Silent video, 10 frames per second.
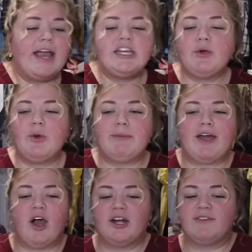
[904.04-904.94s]
I knew in my
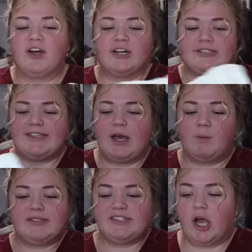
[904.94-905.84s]
heart of hearts that, that
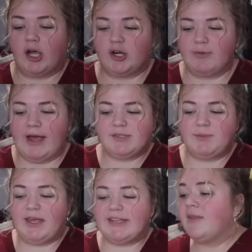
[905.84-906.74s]
was not correct
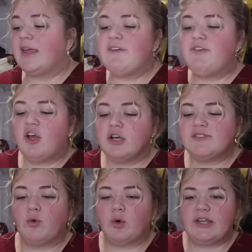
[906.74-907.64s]
because like if it
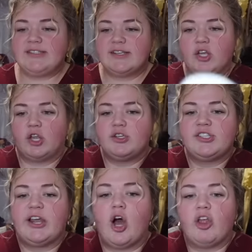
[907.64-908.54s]
costs $46
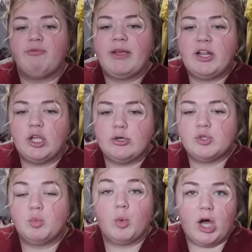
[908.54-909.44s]
to get all of my
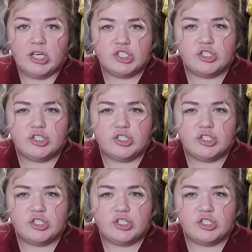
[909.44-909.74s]
clothes washed,